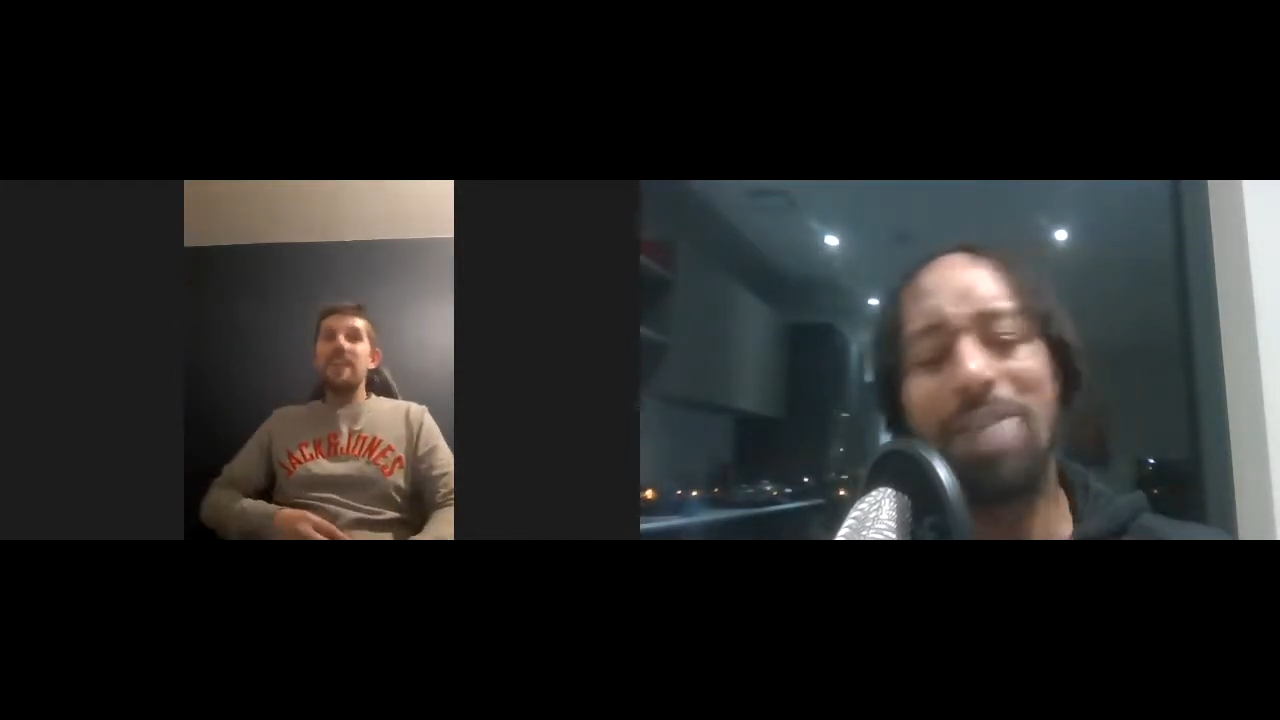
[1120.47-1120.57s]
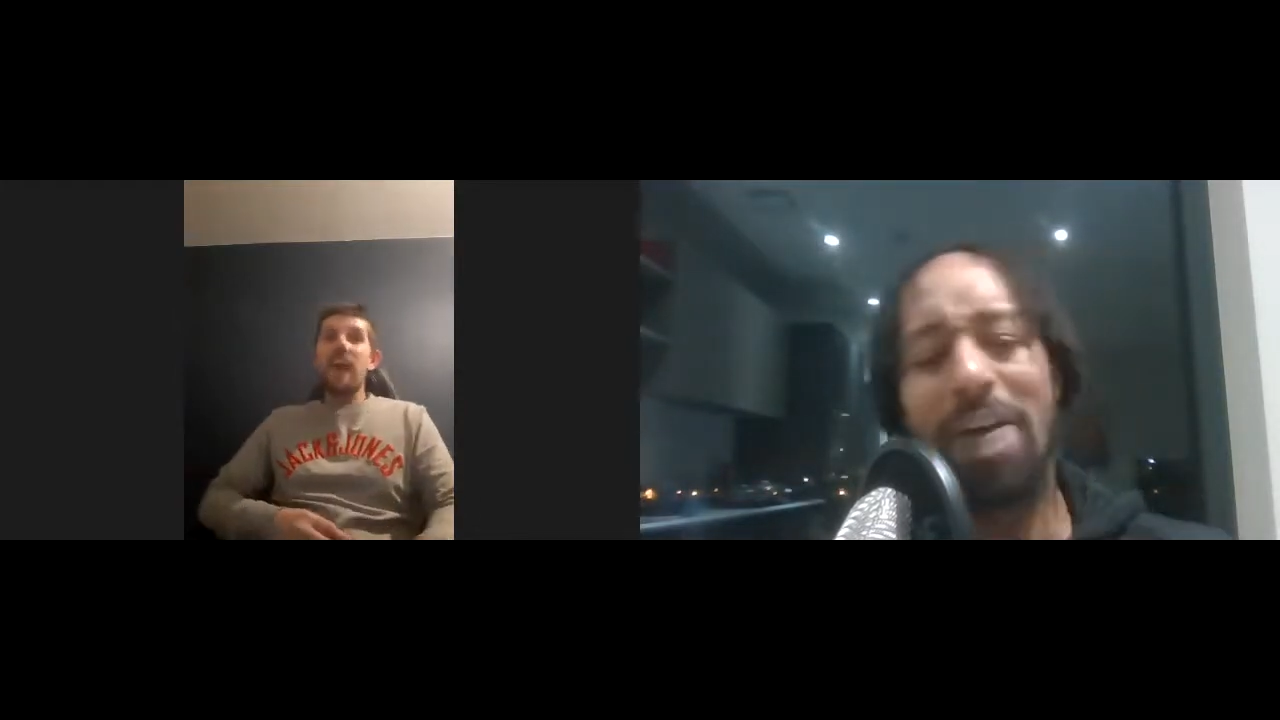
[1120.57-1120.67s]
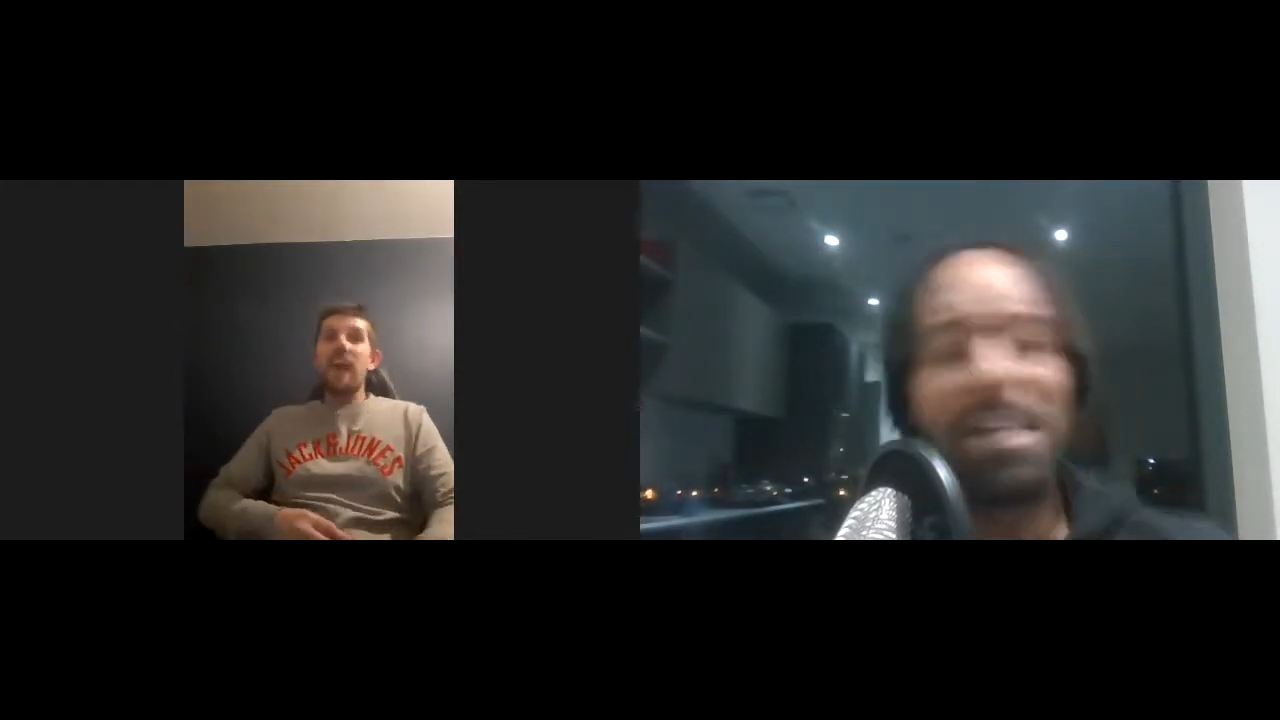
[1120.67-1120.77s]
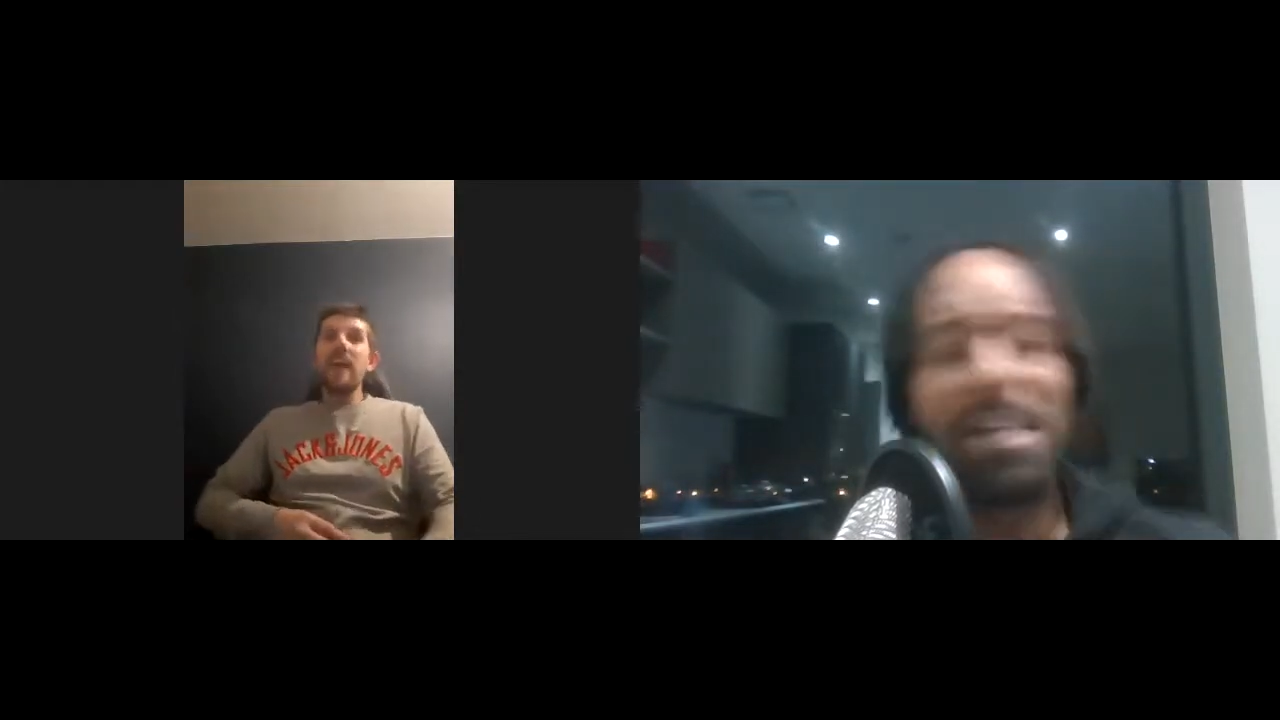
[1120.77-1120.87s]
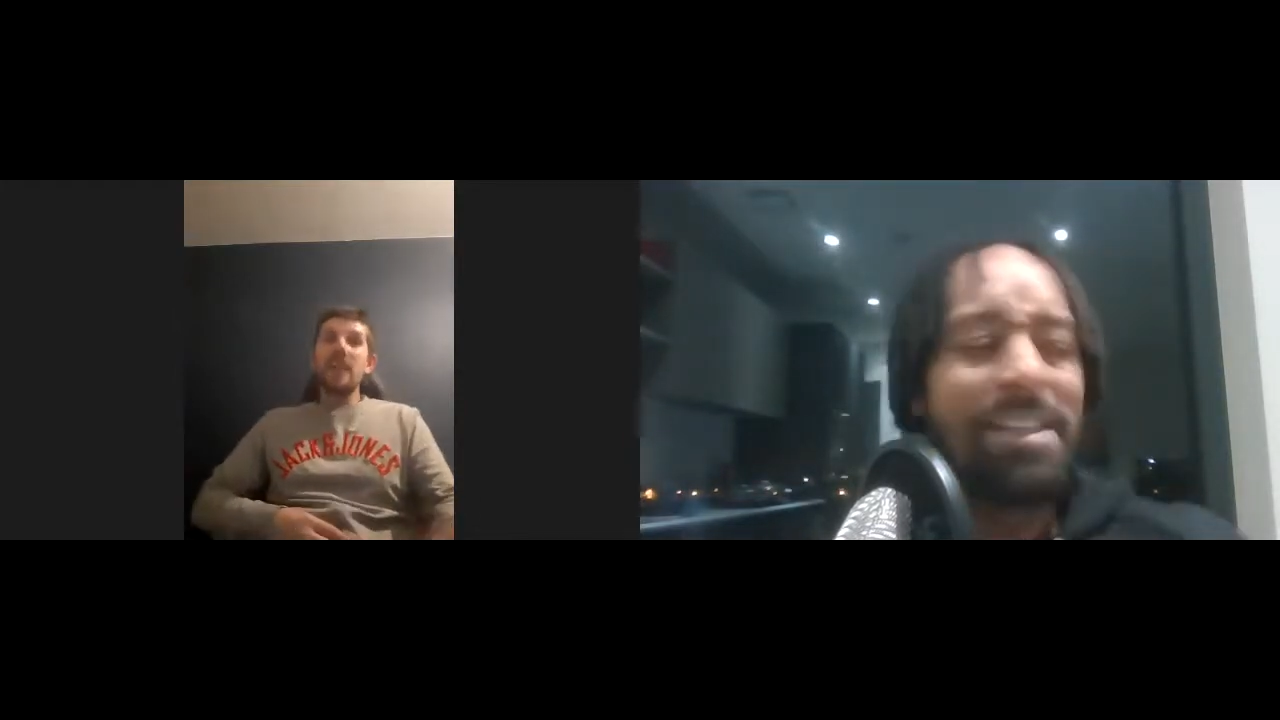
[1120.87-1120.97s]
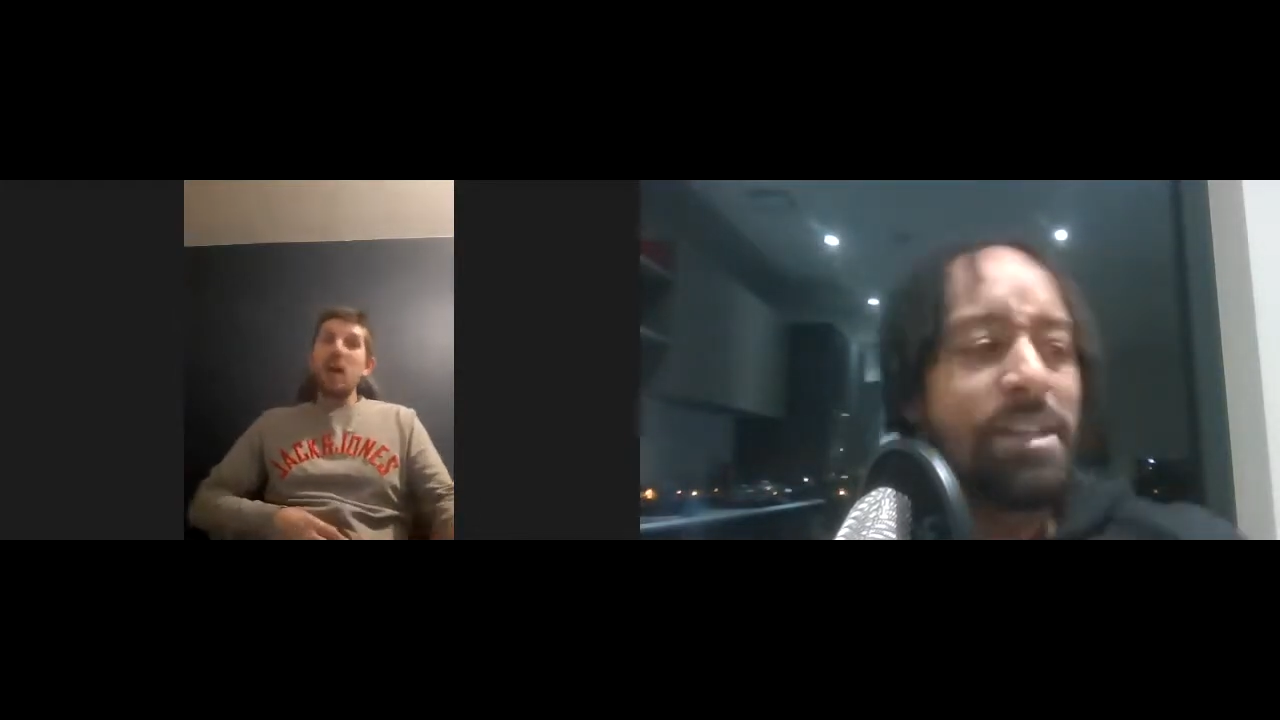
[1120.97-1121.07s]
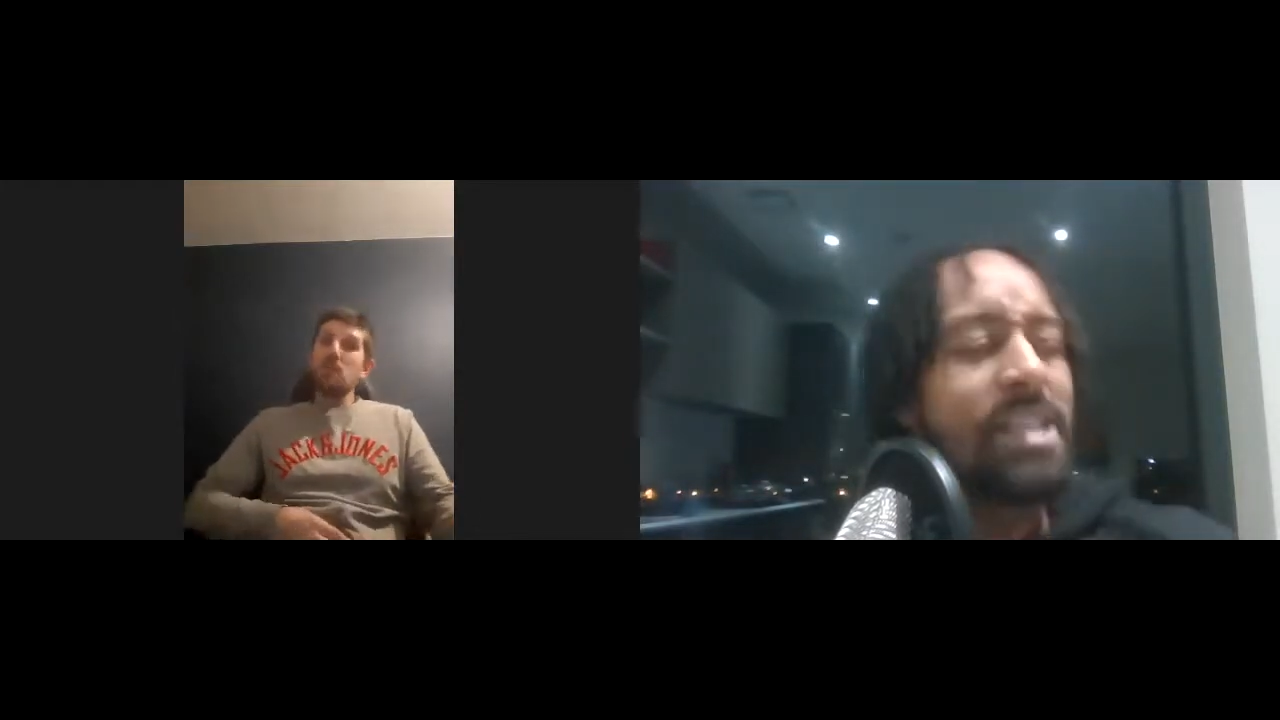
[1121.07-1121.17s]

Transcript: no,